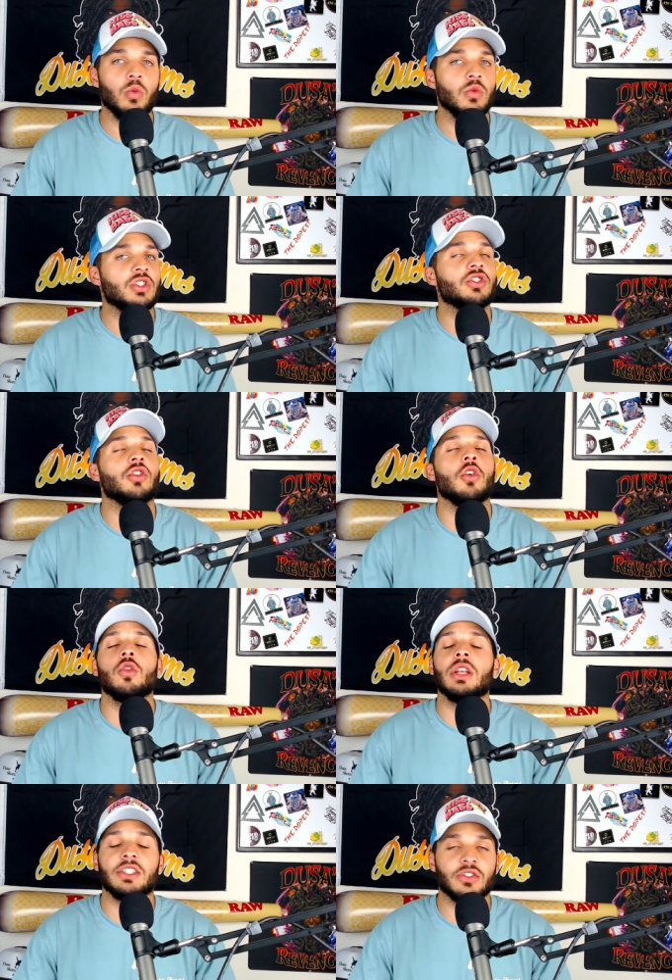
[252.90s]
so
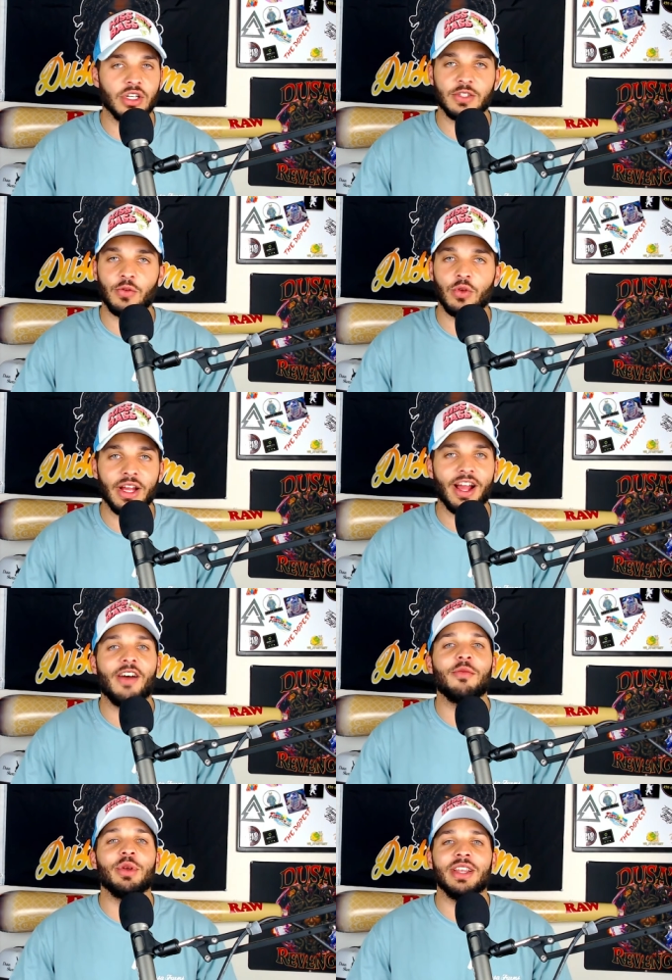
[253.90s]
less stressful. Like I've
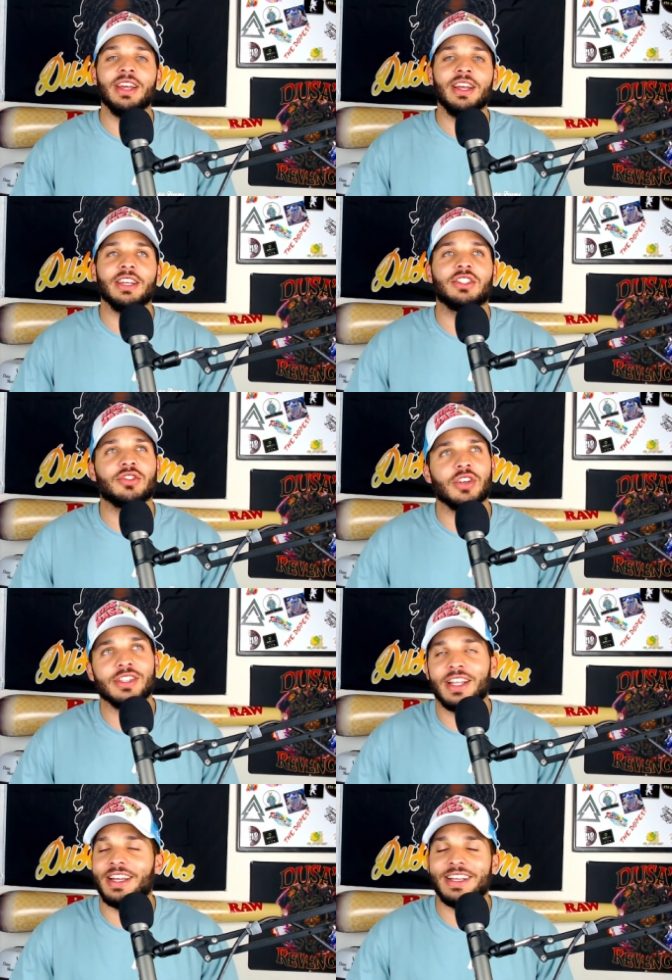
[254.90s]
been it's stress
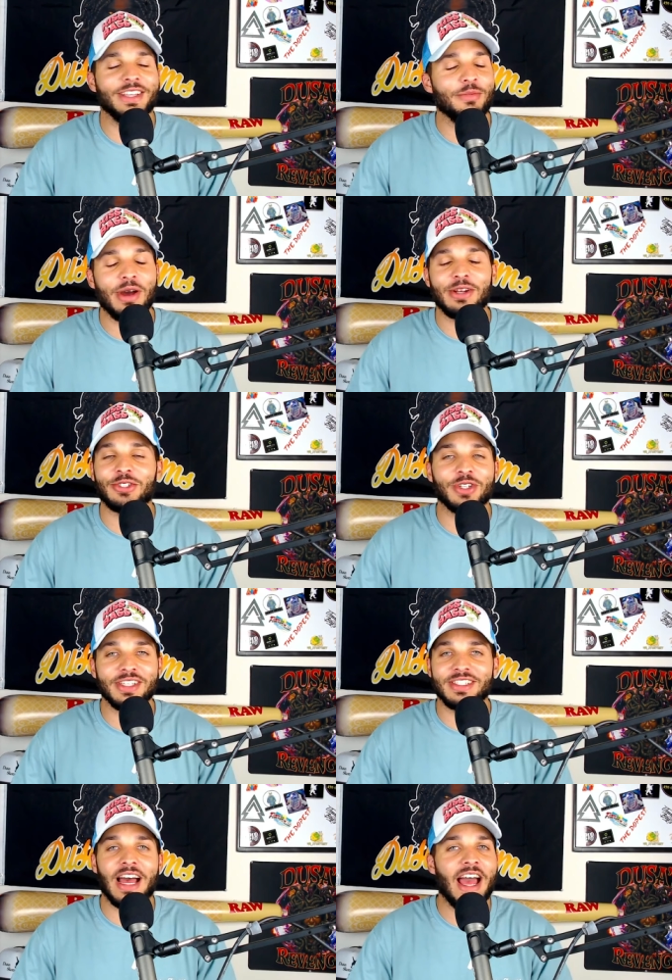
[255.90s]
like the amount of
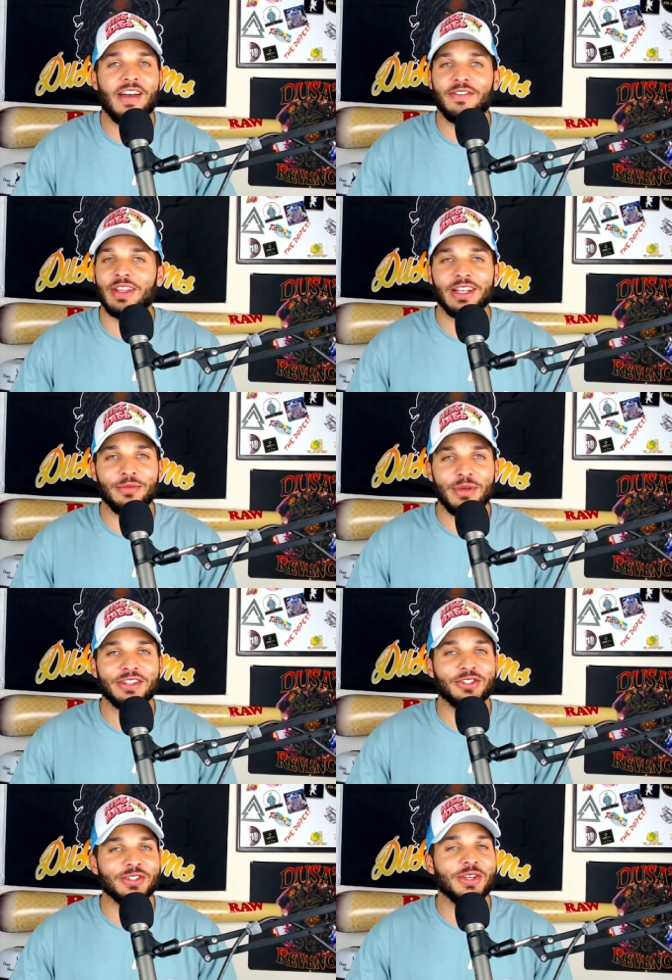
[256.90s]
stress I have like the amount of
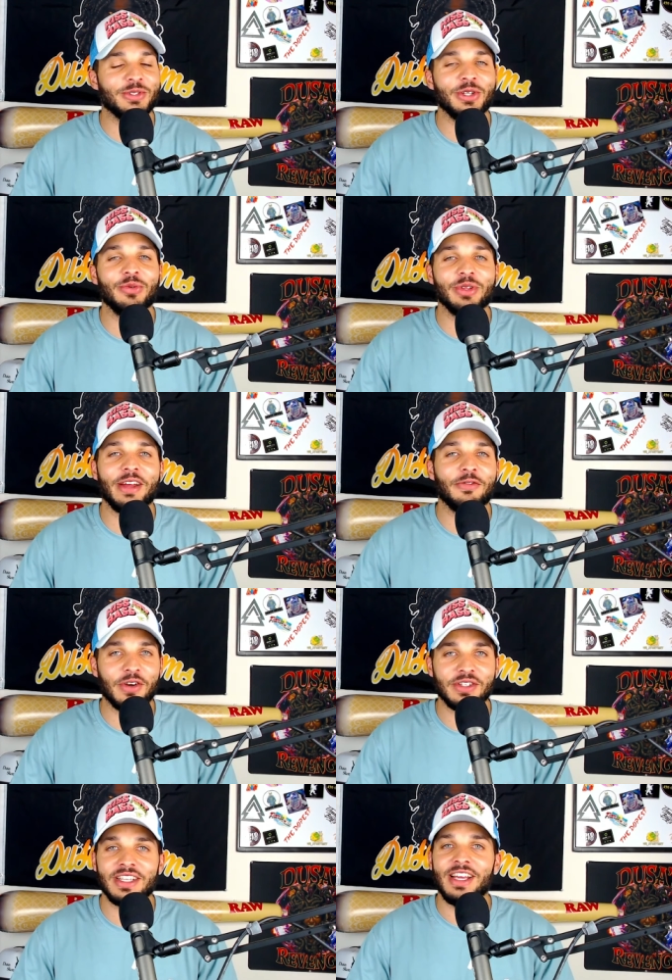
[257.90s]
stress I was dealing with that
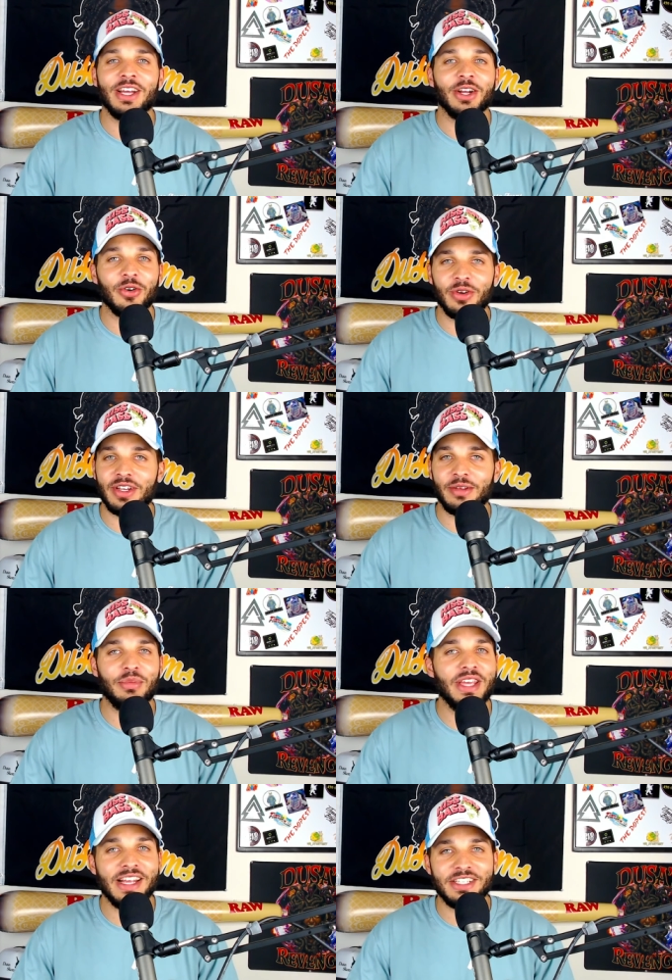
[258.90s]
first going and
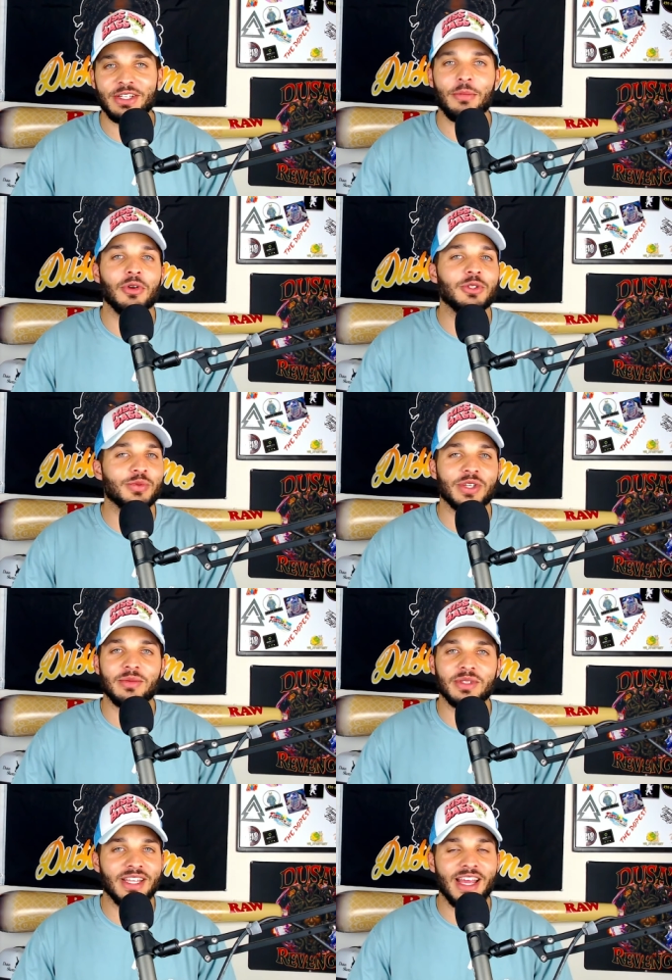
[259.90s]
PHing it multiple times
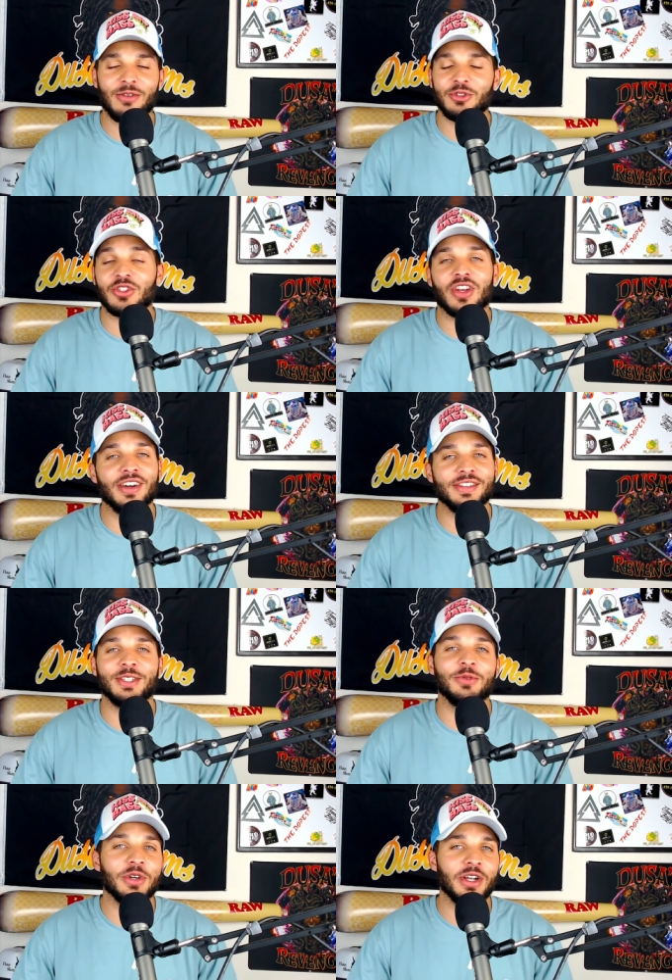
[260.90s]
a day. I was just
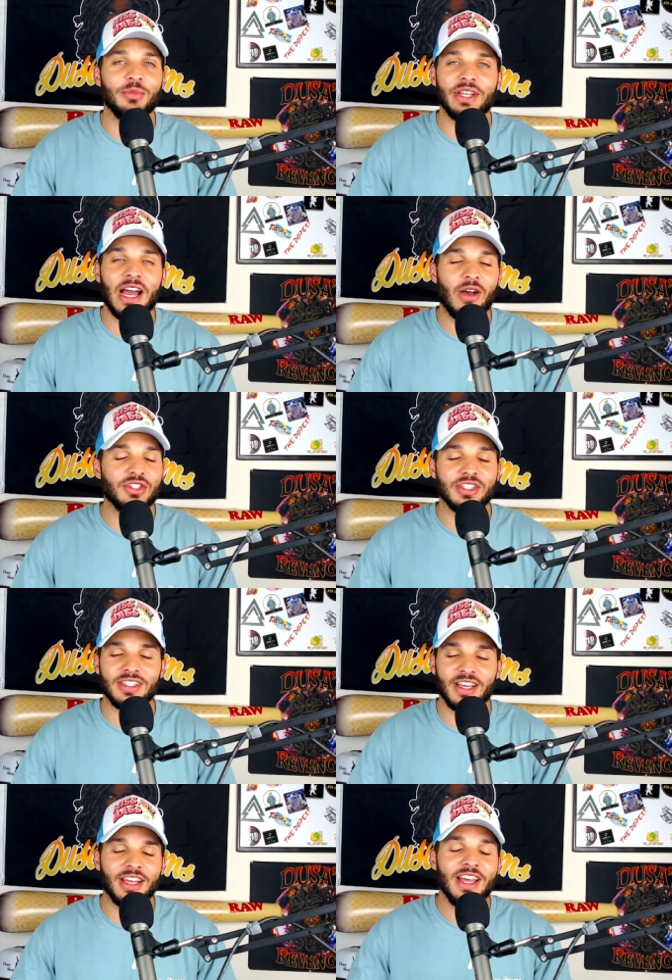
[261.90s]
constantly worried, but now it's just like